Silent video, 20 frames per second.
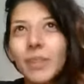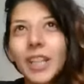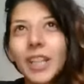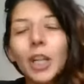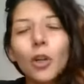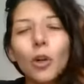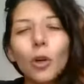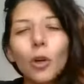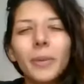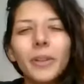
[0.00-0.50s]

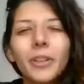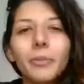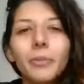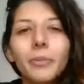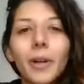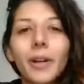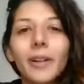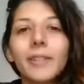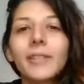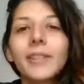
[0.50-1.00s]
e-commerce
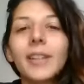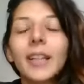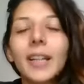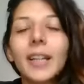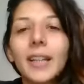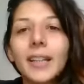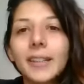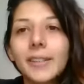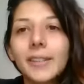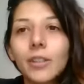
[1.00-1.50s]
brands that
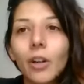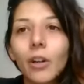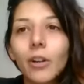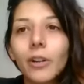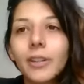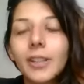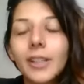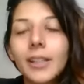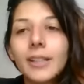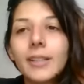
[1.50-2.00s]
get
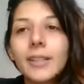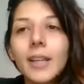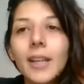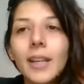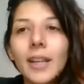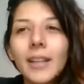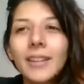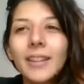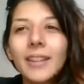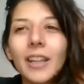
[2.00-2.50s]
started,
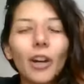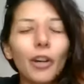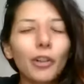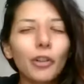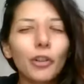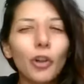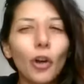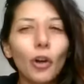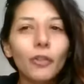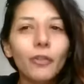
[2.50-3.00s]
they
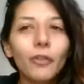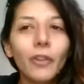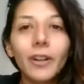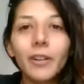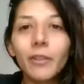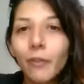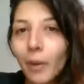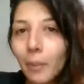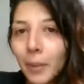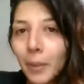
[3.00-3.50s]
are not
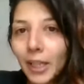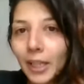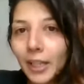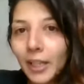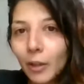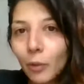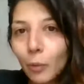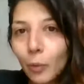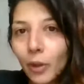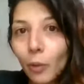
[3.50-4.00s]
very
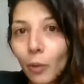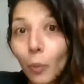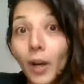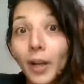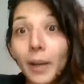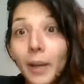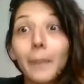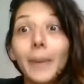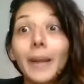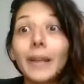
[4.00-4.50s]
familiar with
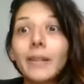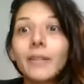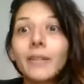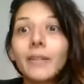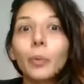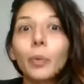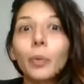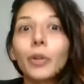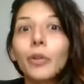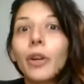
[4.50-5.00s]
what it
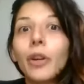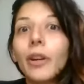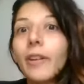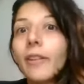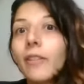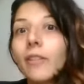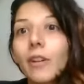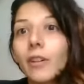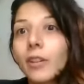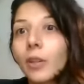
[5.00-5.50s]
means when you
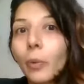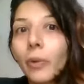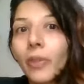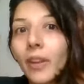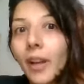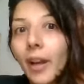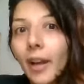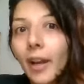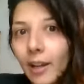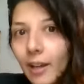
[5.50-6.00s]
get started with
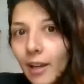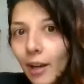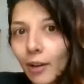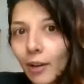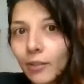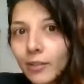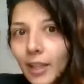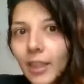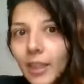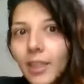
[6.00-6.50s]
an ad
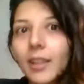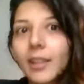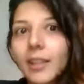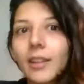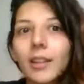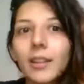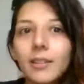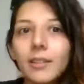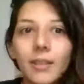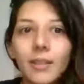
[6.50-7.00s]
account. They think
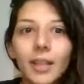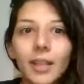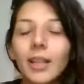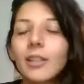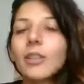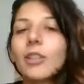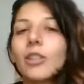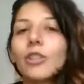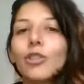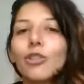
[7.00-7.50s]
that they
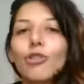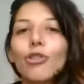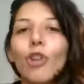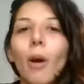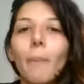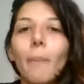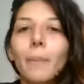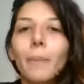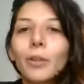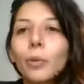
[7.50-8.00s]
can just
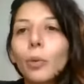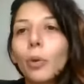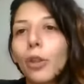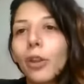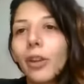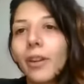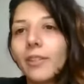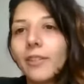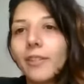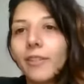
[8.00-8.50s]
jump into
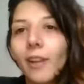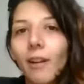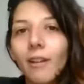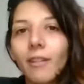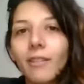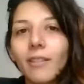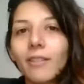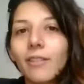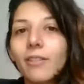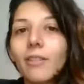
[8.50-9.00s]
things
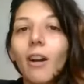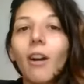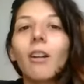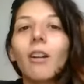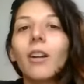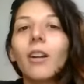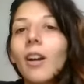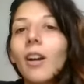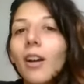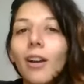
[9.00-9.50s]
and
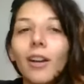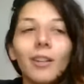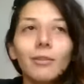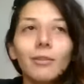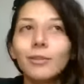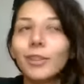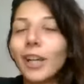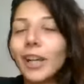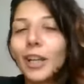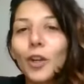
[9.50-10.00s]
start
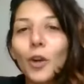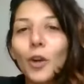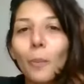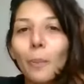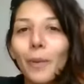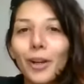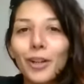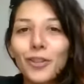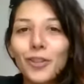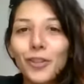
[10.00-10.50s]
getting
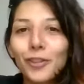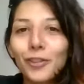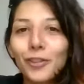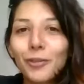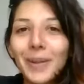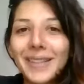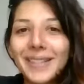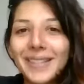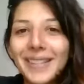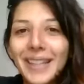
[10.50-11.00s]
conversions
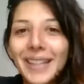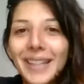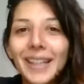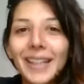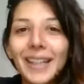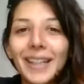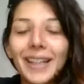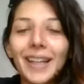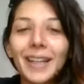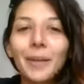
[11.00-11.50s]

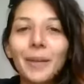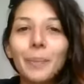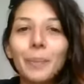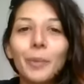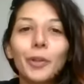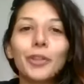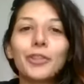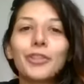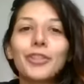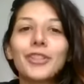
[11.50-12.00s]
basically and getting
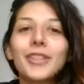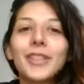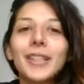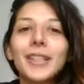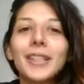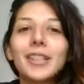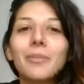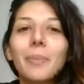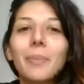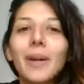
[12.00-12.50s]

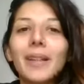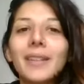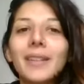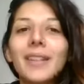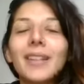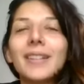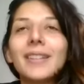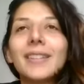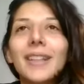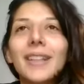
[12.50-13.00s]
purchases. But
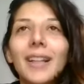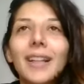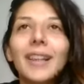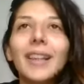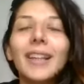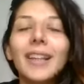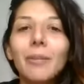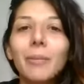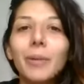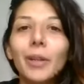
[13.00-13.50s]
there is a
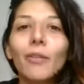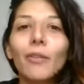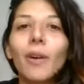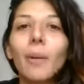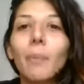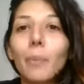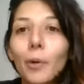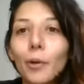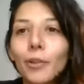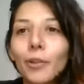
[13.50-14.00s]
little bit of
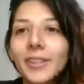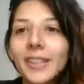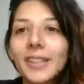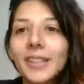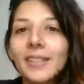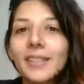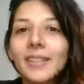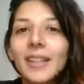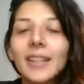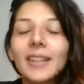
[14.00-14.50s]
a
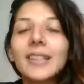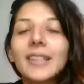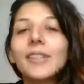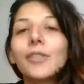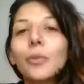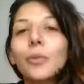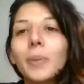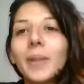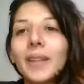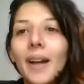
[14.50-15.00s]
process that
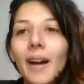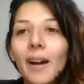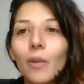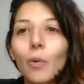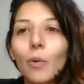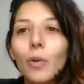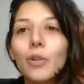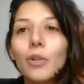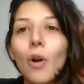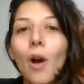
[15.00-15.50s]
needs to be
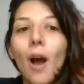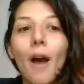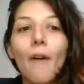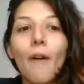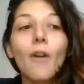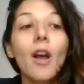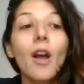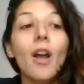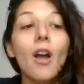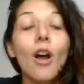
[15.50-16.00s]
done when you
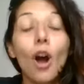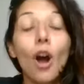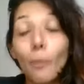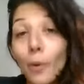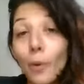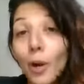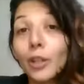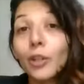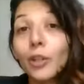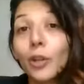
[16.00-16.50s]
have a
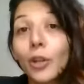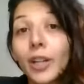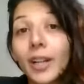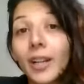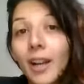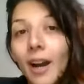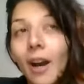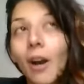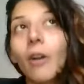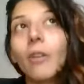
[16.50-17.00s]
brand new ad
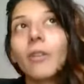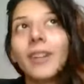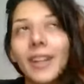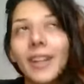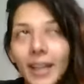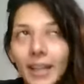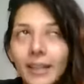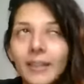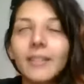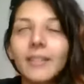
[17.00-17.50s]
account
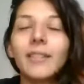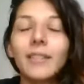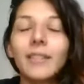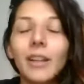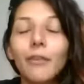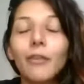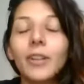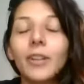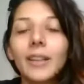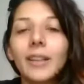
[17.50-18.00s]
and
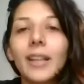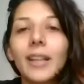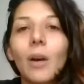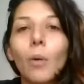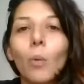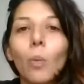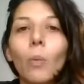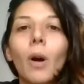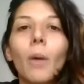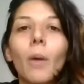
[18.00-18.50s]
definitely
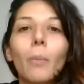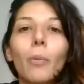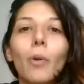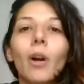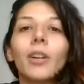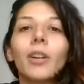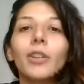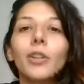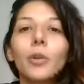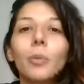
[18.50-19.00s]
a
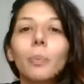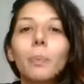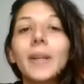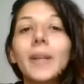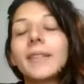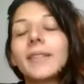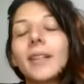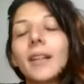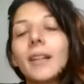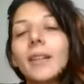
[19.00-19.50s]
brand new
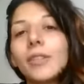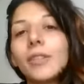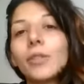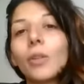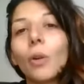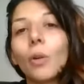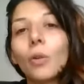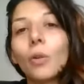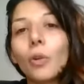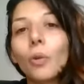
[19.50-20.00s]
pixel
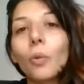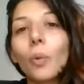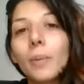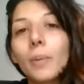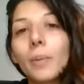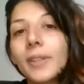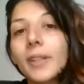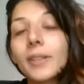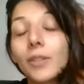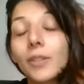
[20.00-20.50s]
installed on your
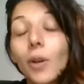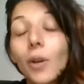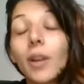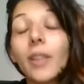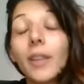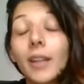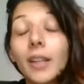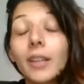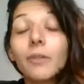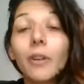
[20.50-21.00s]
website. So I
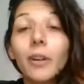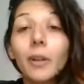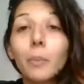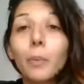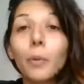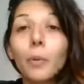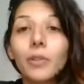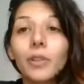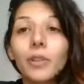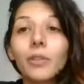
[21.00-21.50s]
think it's very
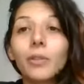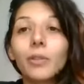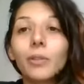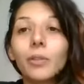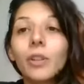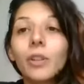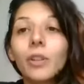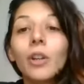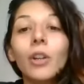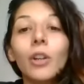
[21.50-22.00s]
important
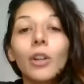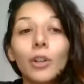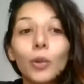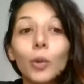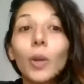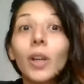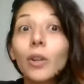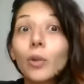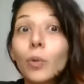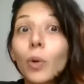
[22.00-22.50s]

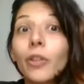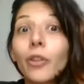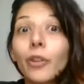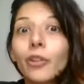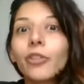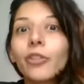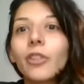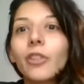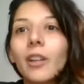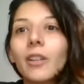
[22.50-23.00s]
to get to
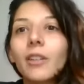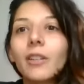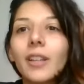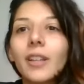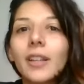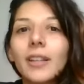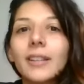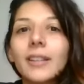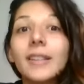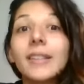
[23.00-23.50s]
understand
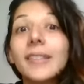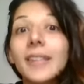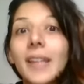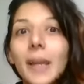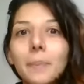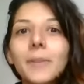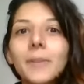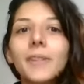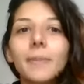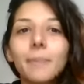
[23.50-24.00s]
the
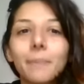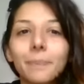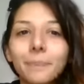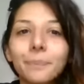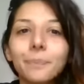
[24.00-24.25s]
steps.